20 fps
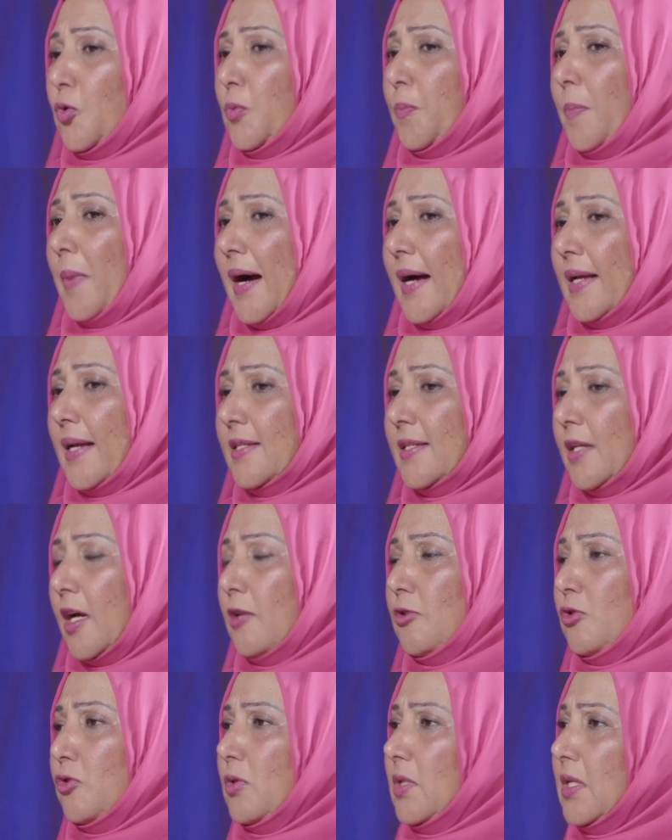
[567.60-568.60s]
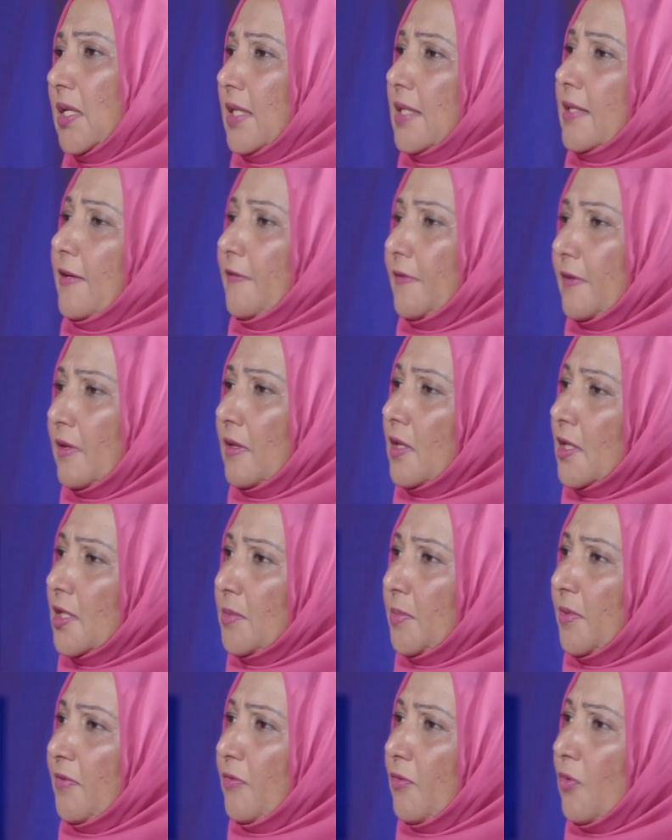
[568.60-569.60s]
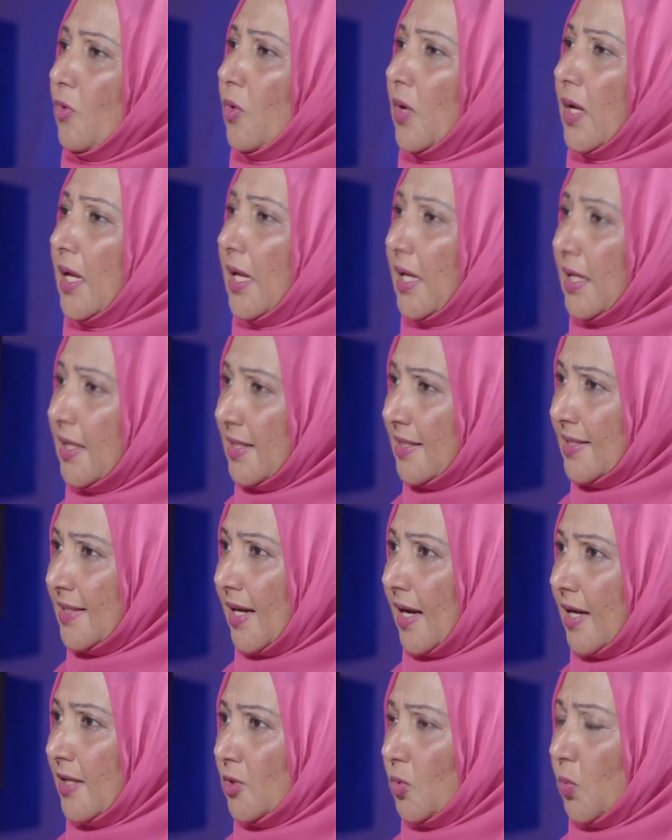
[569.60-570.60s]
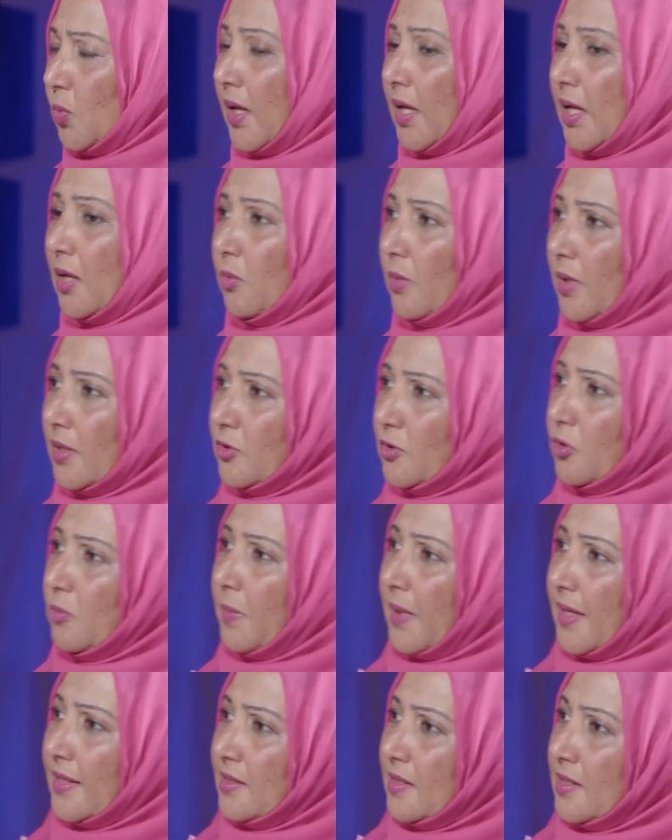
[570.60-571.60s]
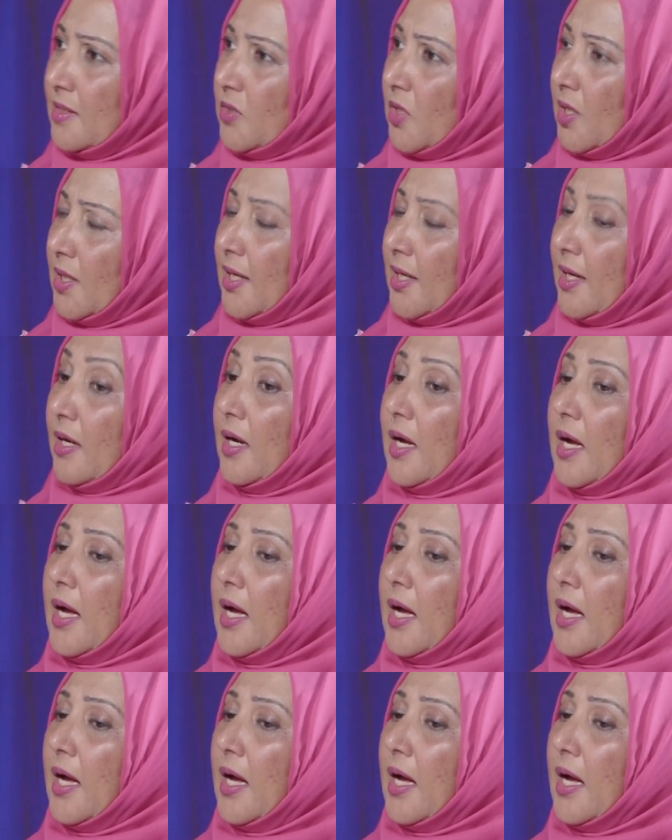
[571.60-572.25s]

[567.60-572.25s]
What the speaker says: Luqman is going to need different things before he decides where he wants to place his zakah.